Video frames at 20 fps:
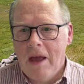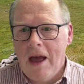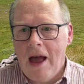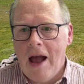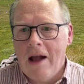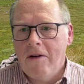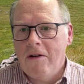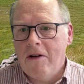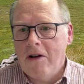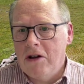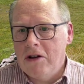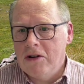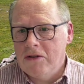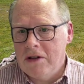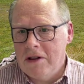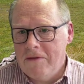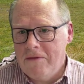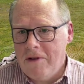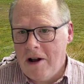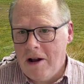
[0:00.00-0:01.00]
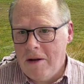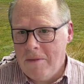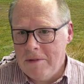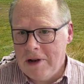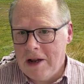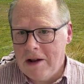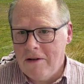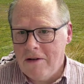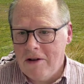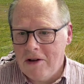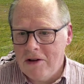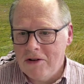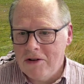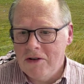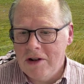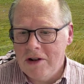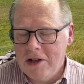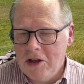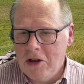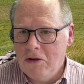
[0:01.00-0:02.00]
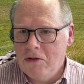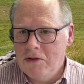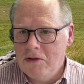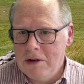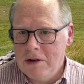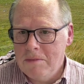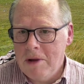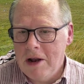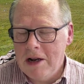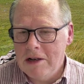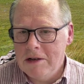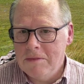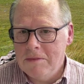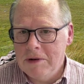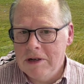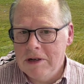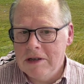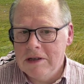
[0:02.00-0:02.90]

agricultural environment, agricultural nutrient management.